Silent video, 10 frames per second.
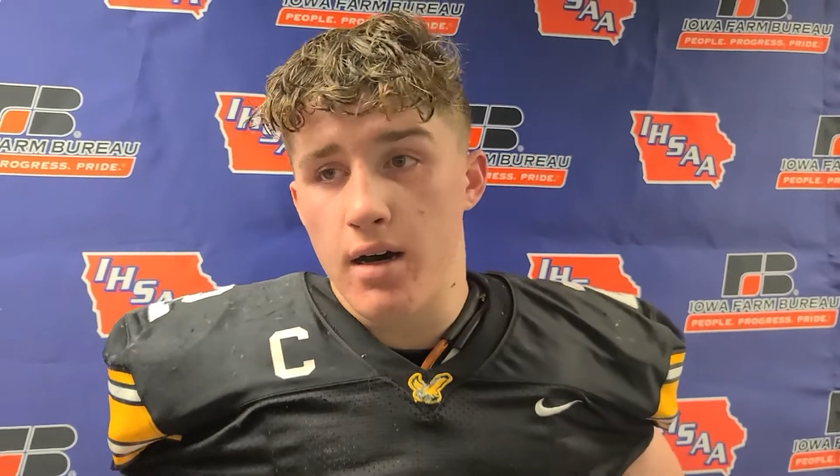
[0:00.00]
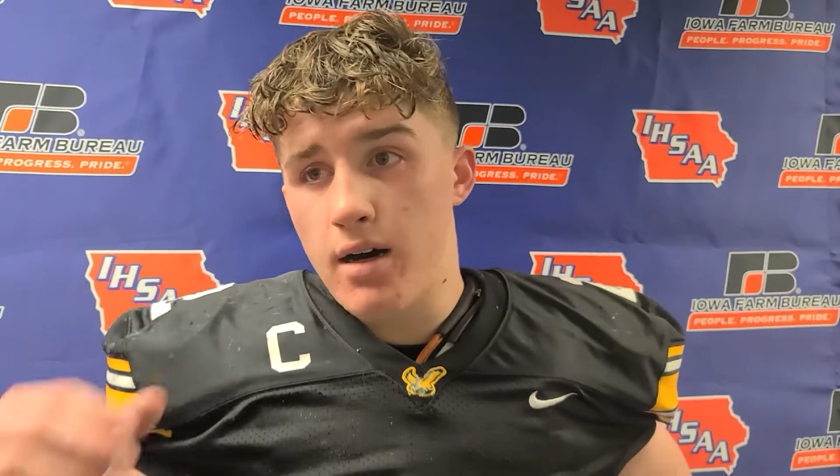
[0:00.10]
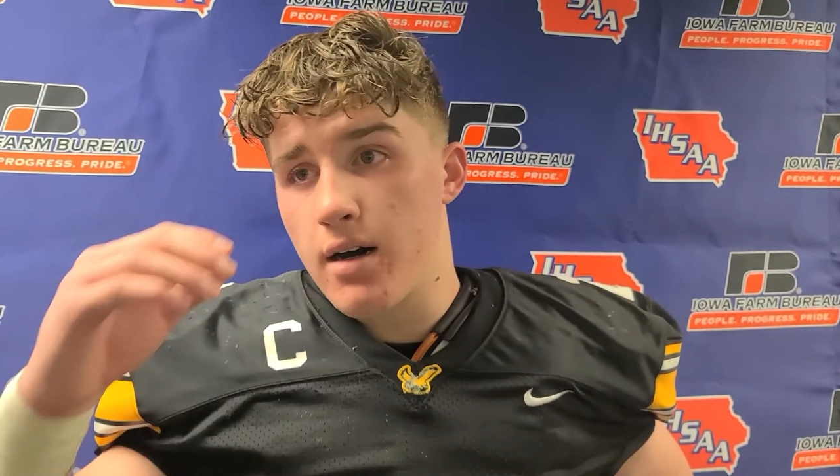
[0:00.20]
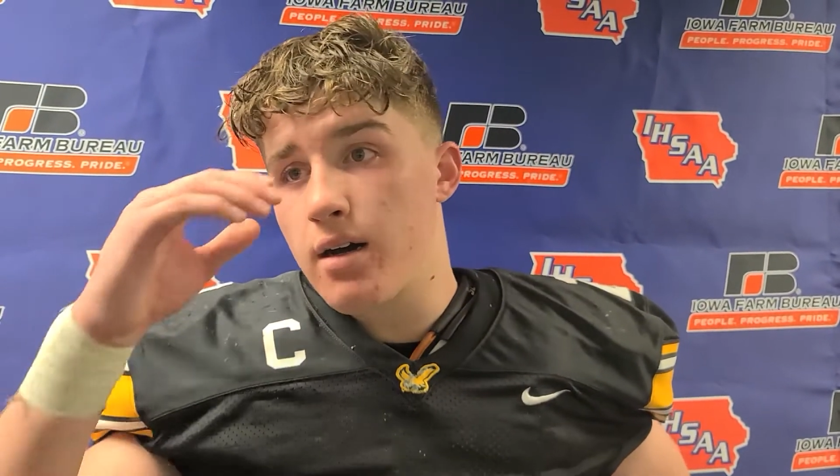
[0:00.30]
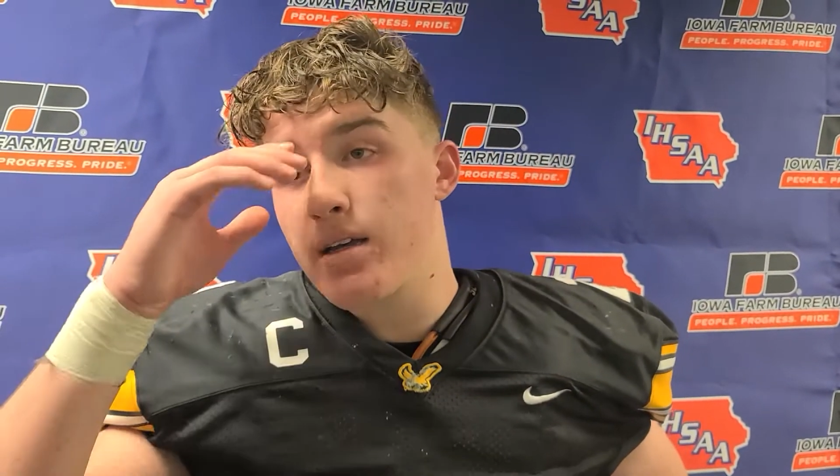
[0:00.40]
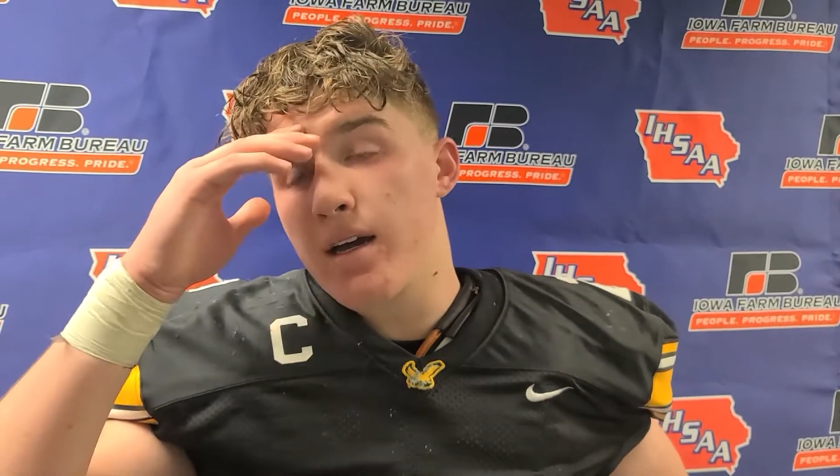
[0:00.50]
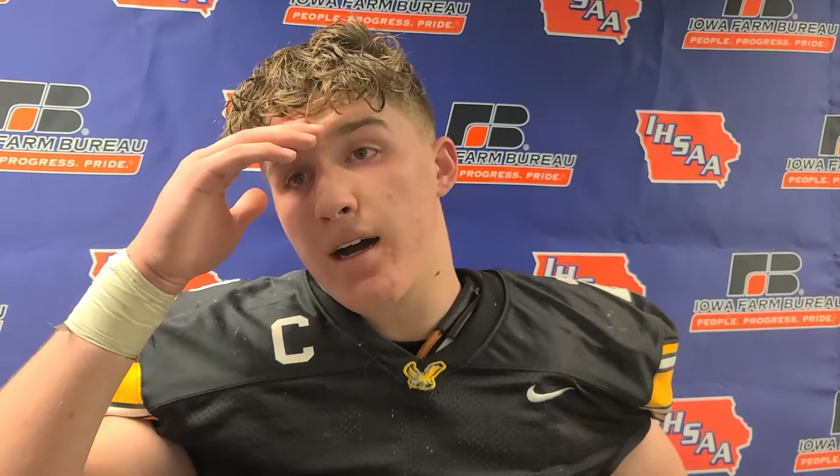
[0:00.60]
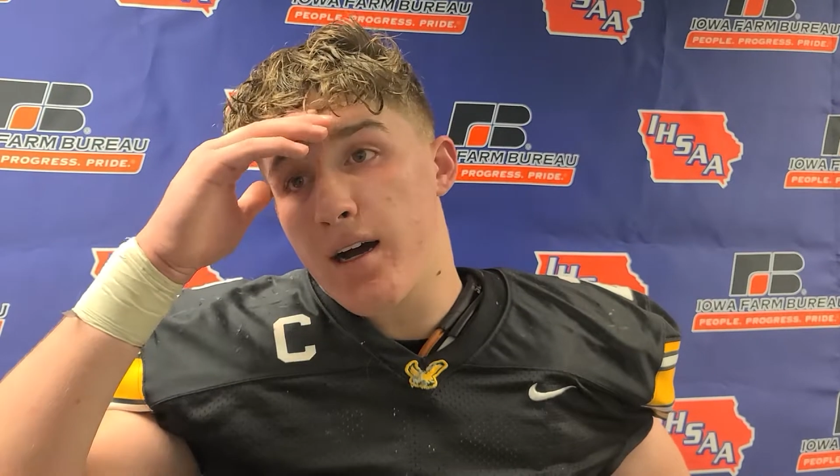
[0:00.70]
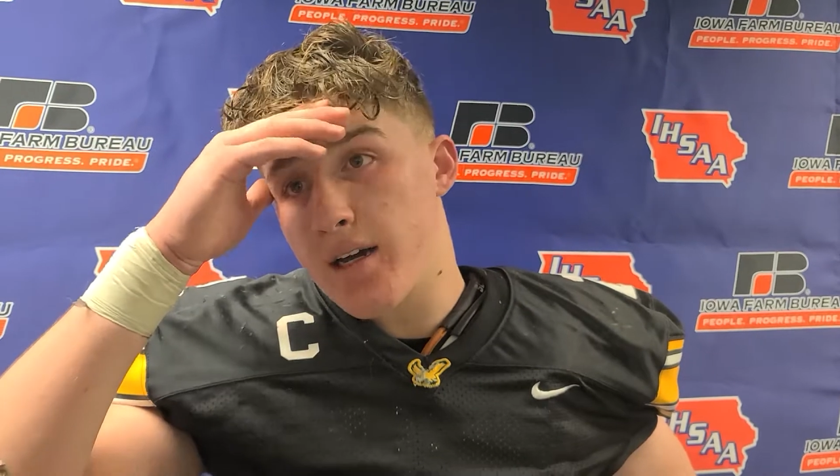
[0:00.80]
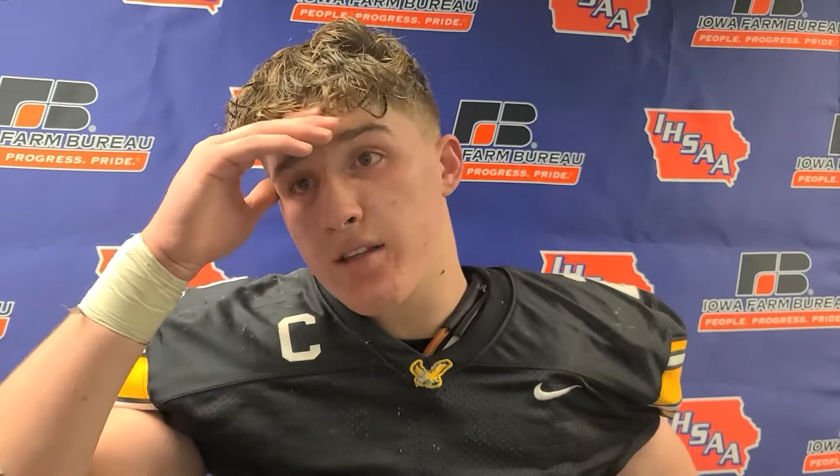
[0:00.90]
Uh,
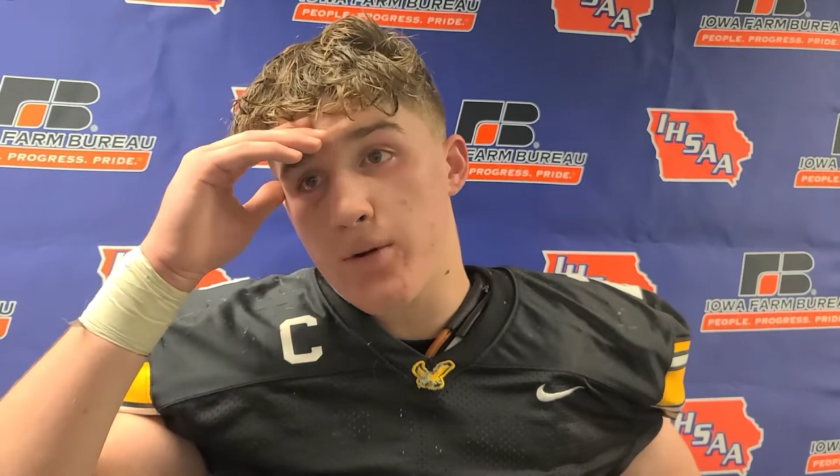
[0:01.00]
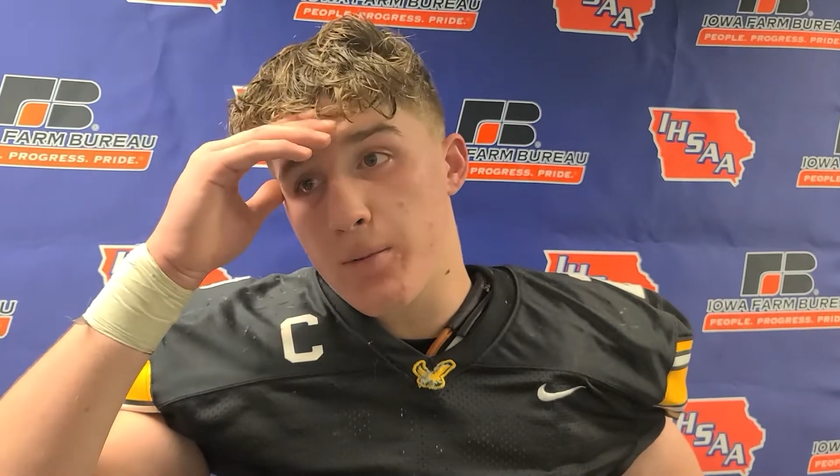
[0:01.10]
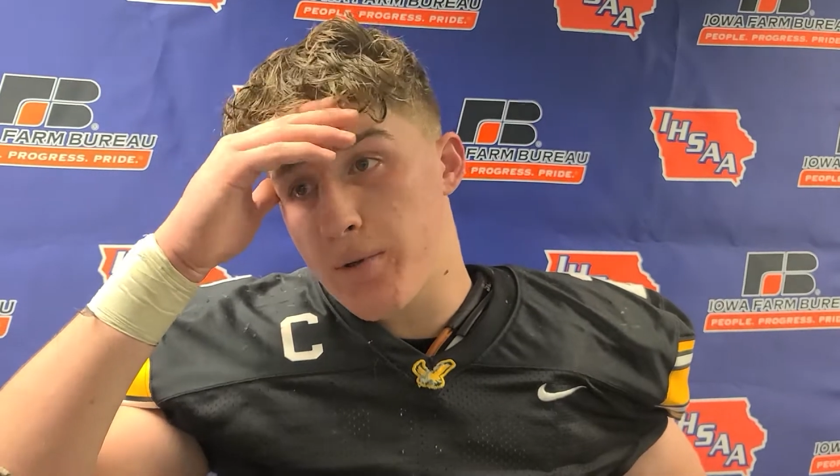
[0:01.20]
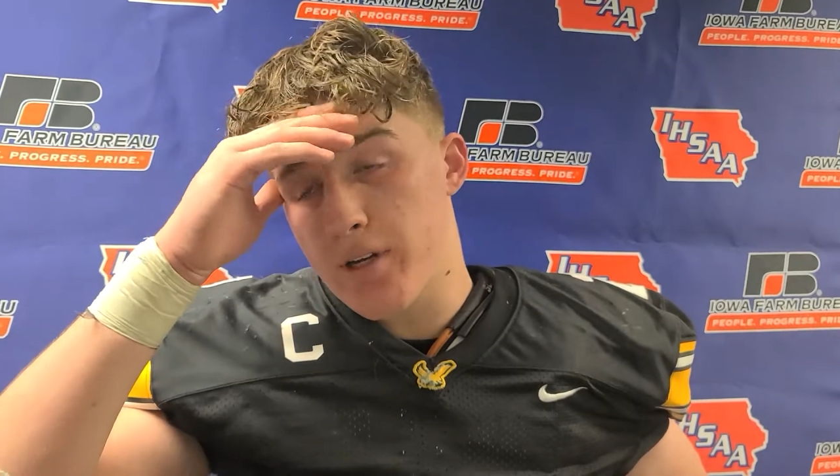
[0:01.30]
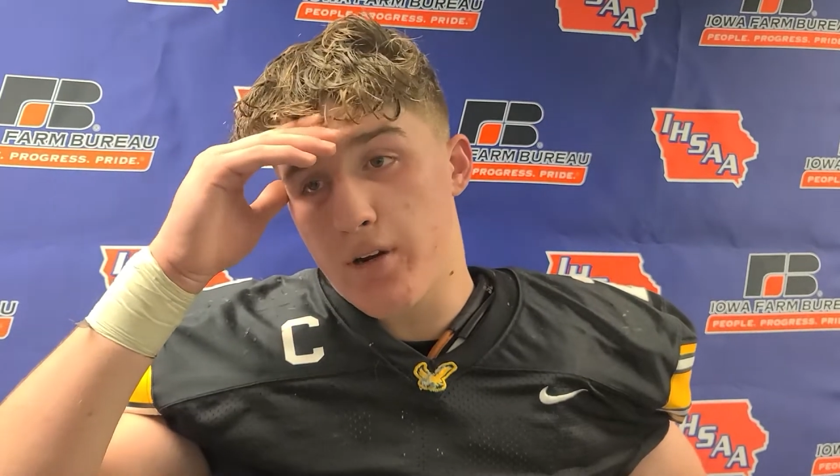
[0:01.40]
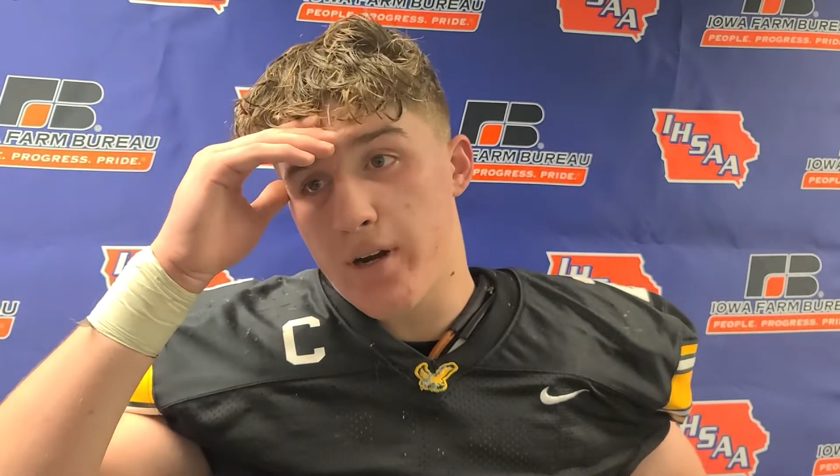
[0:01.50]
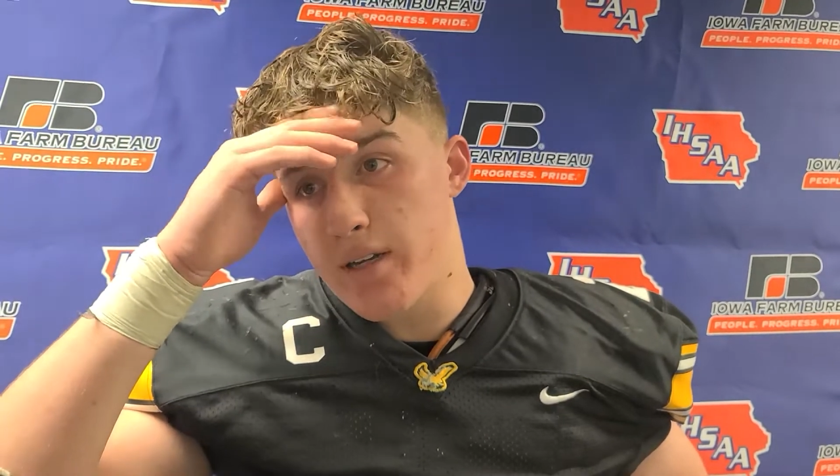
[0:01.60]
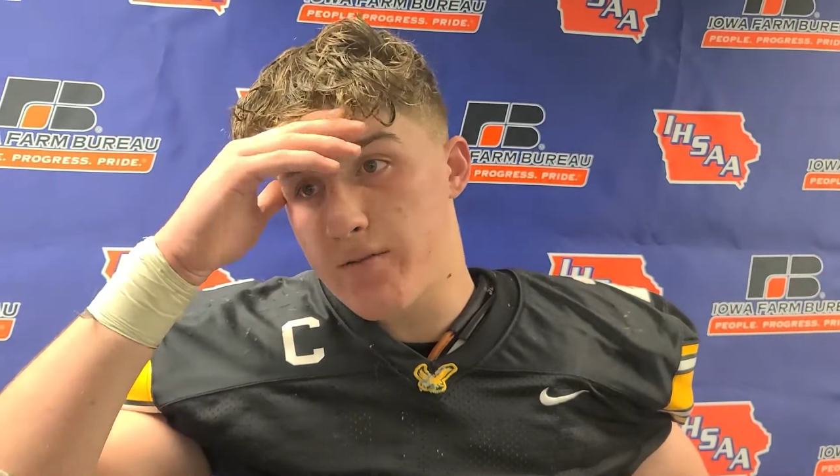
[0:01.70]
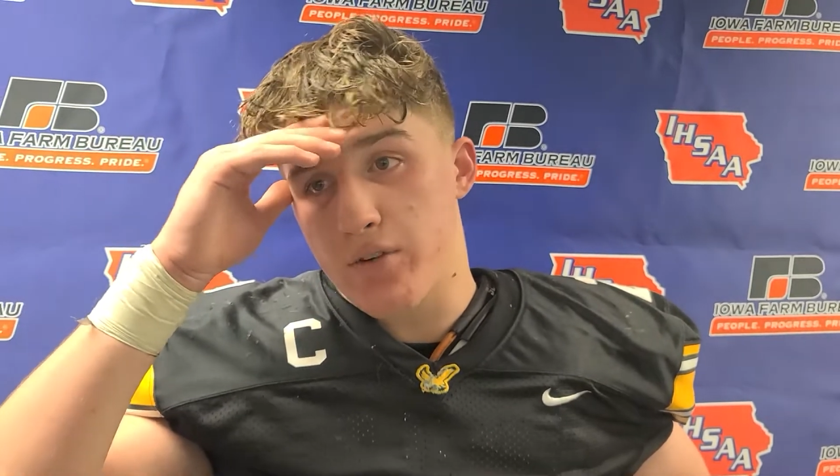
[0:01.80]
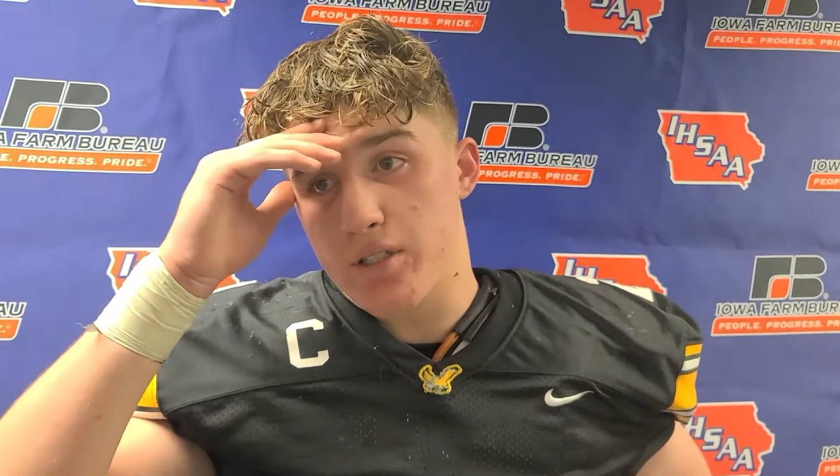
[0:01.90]
yeah, I thought we played a
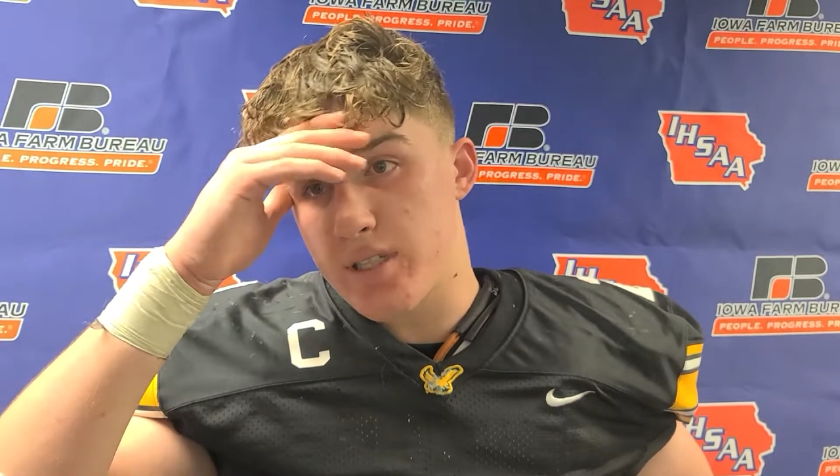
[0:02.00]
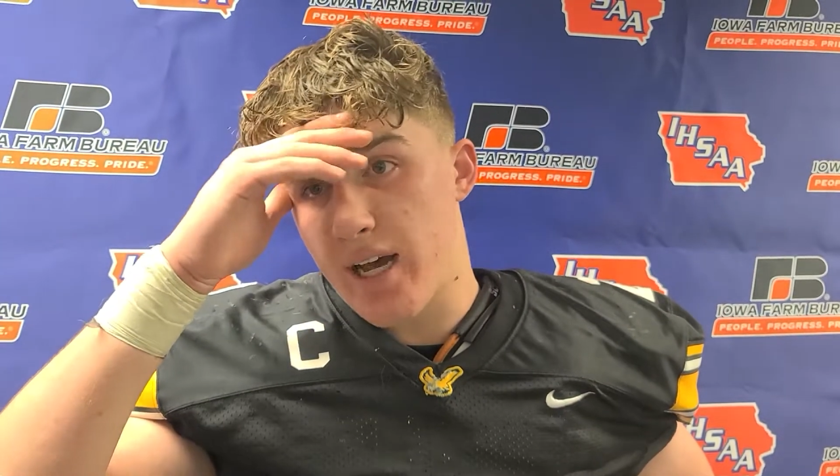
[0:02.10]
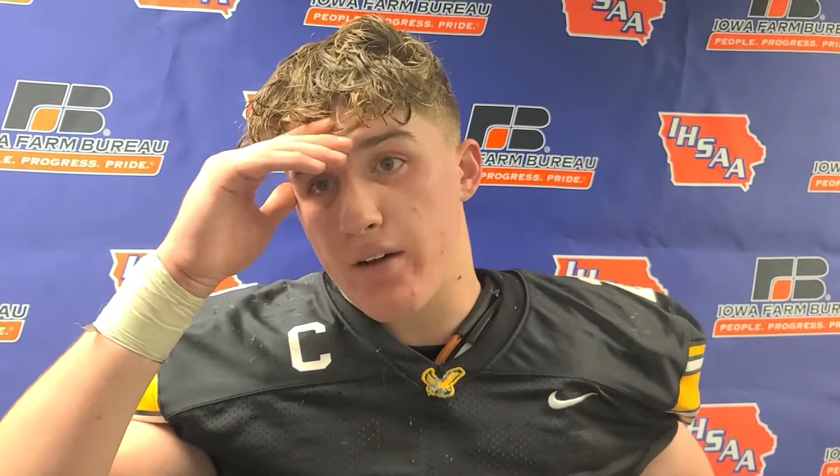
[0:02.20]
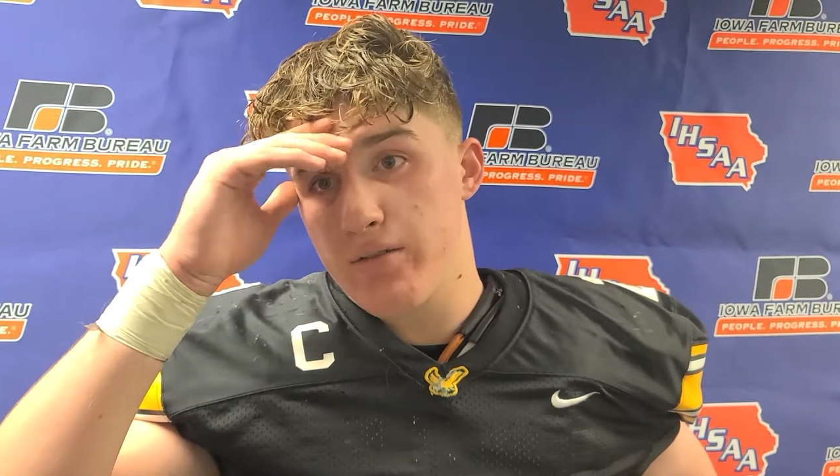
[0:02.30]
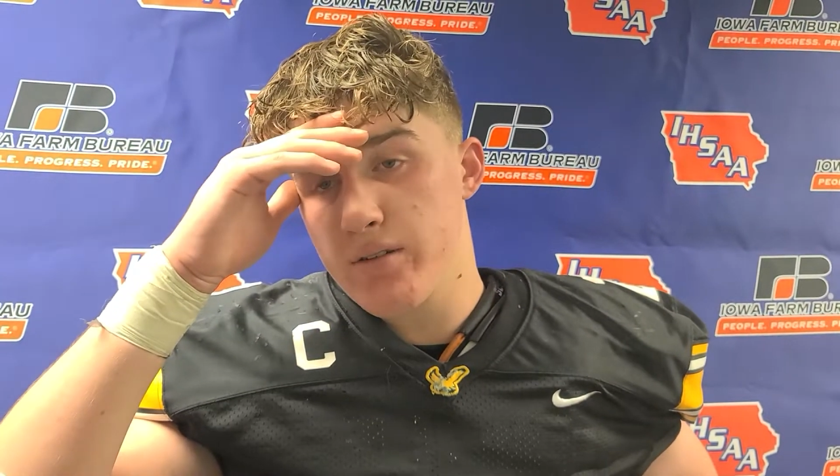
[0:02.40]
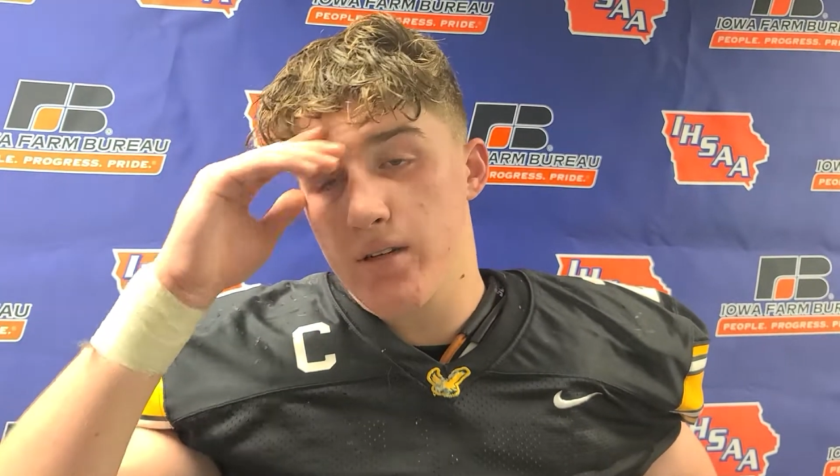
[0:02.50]
great first half.